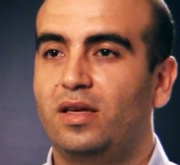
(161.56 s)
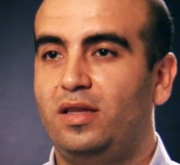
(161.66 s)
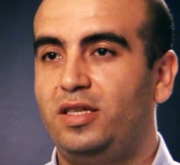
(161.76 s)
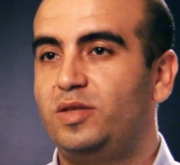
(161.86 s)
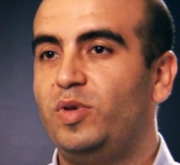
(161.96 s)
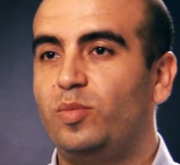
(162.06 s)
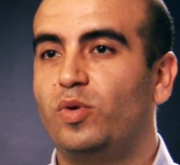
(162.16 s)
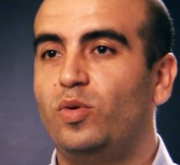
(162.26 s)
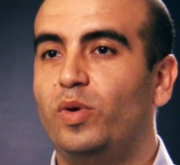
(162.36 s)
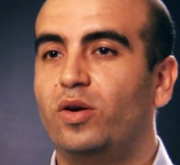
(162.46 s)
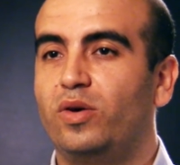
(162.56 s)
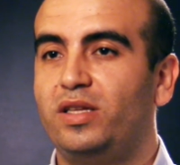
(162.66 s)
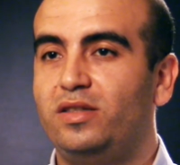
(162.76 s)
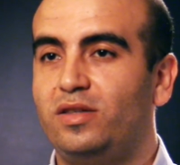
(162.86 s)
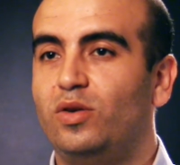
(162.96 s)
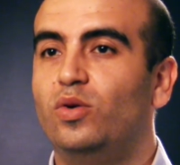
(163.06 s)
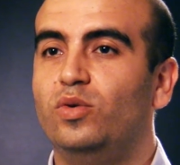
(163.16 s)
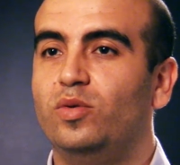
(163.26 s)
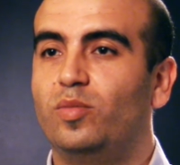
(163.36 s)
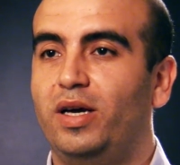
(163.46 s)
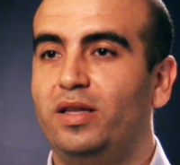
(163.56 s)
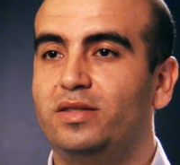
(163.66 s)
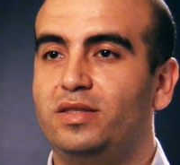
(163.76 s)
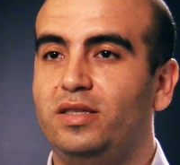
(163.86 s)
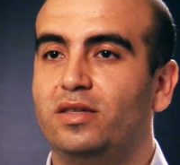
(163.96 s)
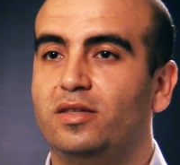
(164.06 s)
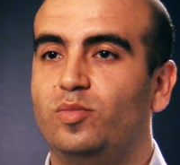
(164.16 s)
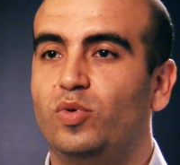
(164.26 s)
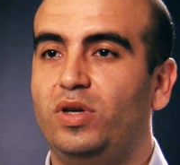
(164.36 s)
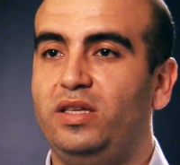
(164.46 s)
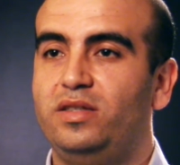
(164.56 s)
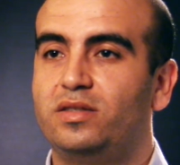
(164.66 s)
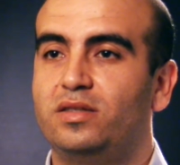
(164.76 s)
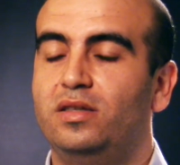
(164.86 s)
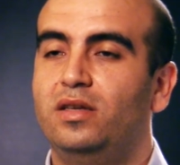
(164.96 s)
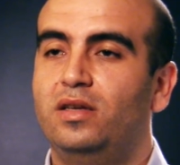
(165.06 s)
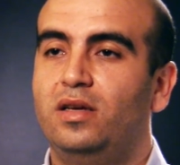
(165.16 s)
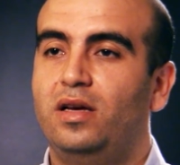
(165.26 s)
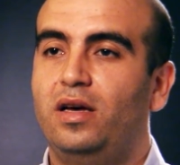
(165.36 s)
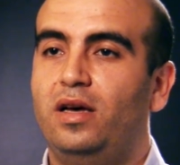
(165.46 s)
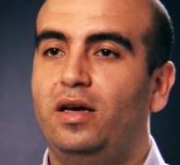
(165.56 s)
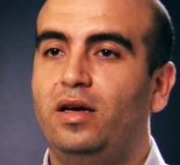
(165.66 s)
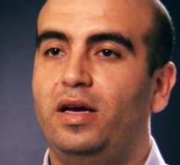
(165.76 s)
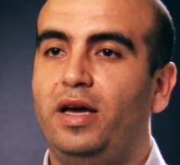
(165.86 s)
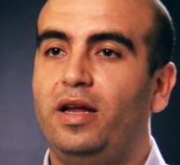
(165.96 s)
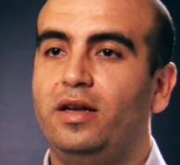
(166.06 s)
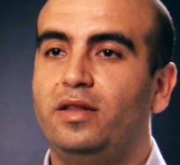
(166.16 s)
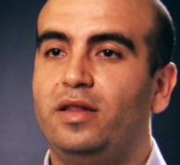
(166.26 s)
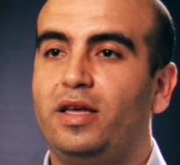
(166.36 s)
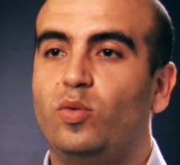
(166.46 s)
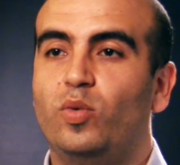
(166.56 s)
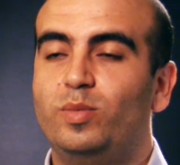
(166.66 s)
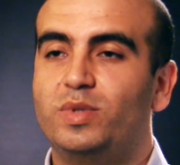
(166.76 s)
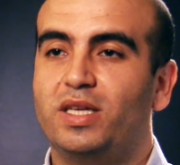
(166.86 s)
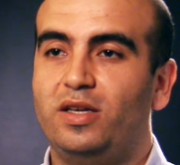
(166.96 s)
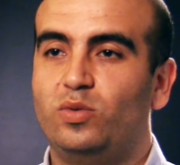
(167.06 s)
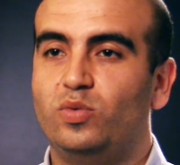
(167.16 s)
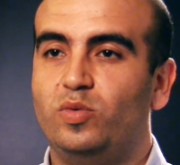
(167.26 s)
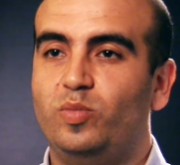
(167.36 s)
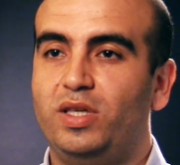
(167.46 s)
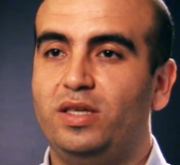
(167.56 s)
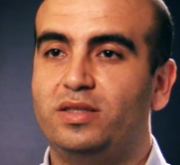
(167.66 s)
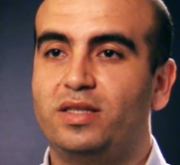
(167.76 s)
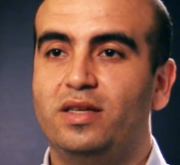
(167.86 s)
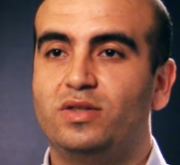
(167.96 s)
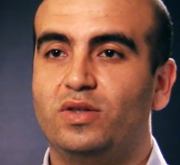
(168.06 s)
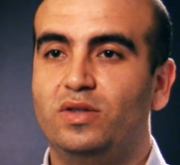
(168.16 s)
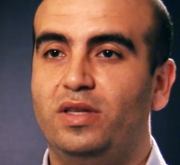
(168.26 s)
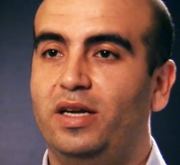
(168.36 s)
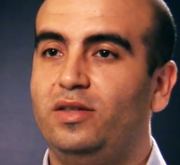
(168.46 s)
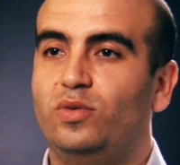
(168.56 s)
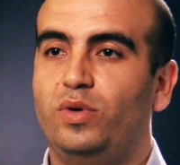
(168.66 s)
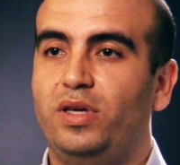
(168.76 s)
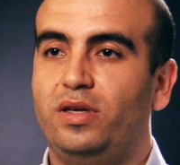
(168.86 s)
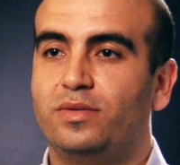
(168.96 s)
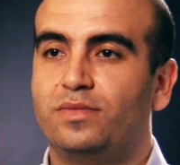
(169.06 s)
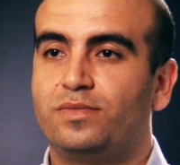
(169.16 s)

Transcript: These people were already known by the secret police, and their website would be censored right away.